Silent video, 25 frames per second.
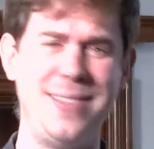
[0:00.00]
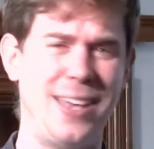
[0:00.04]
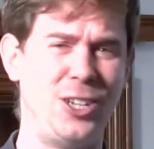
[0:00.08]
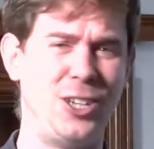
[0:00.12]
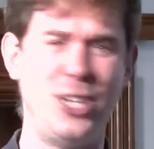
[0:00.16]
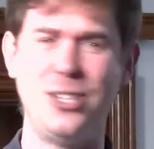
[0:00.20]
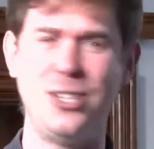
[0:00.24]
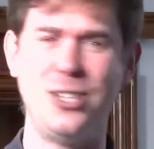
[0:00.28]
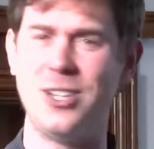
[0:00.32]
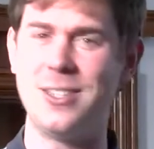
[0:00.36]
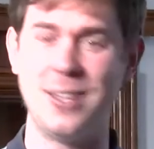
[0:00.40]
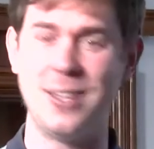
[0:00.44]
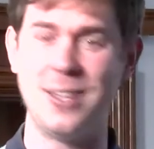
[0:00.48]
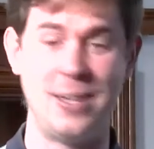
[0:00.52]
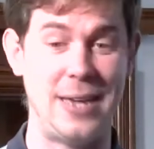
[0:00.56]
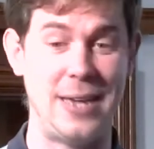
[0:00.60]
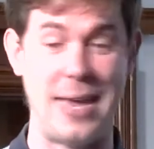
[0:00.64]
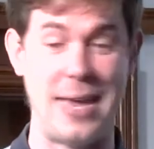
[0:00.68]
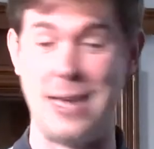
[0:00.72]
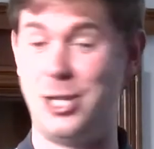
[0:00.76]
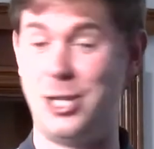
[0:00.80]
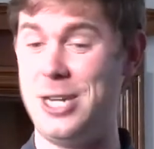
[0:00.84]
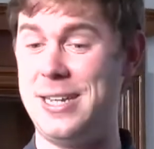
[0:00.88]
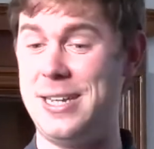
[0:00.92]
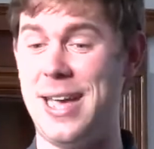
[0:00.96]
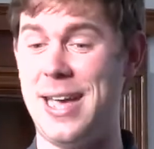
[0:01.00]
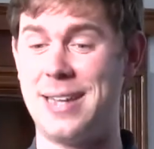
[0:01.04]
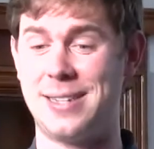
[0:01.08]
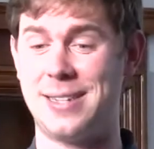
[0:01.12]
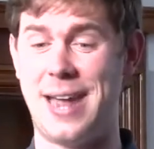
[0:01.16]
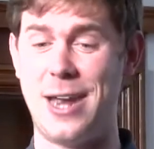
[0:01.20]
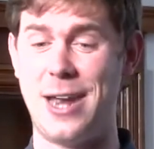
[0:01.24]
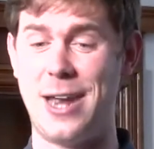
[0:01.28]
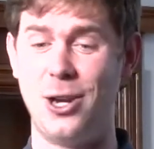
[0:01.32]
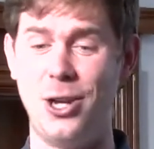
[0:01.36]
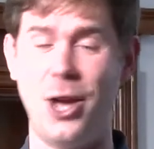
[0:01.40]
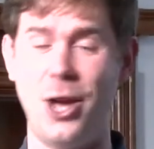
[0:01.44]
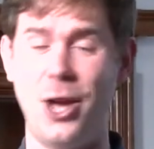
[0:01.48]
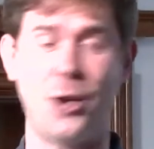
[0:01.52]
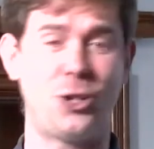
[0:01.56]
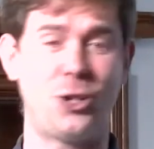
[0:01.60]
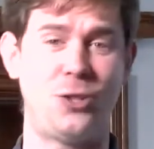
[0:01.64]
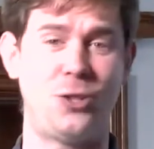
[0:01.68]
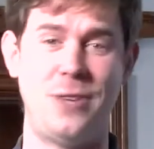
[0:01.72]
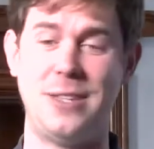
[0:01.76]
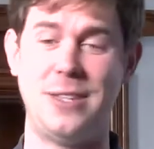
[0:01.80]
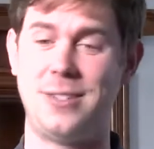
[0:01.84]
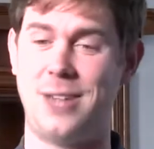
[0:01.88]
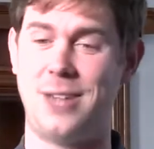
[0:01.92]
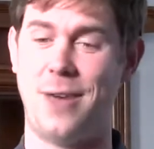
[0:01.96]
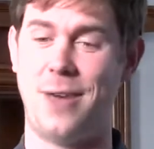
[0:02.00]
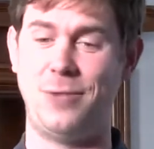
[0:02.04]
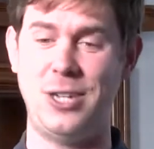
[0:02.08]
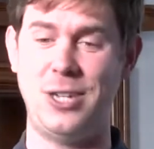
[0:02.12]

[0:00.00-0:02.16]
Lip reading: that she doesn't need. She gets like luxury stuff. She